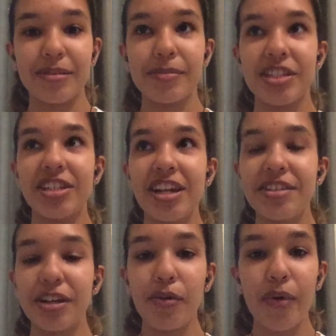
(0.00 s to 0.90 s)
It's gonna
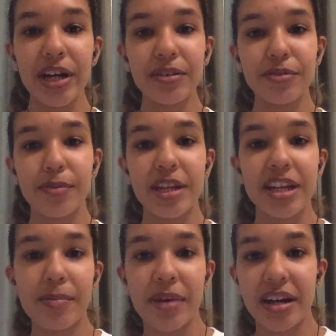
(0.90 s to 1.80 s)
take a while for me to
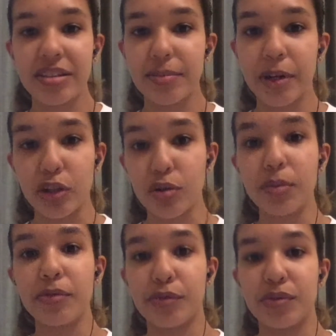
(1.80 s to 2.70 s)
get back to my
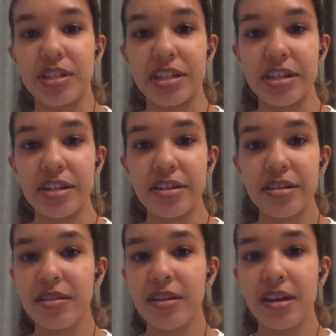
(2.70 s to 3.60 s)
normal
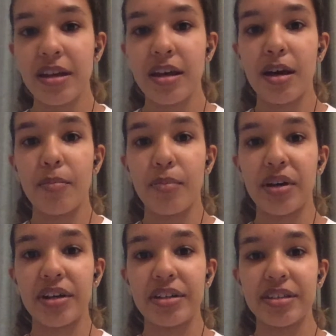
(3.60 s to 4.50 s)
routine,
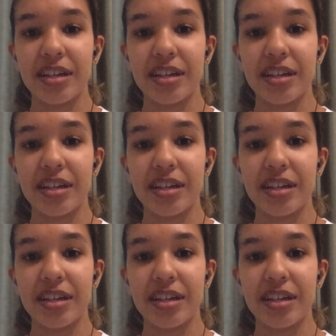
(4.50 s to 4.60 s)
but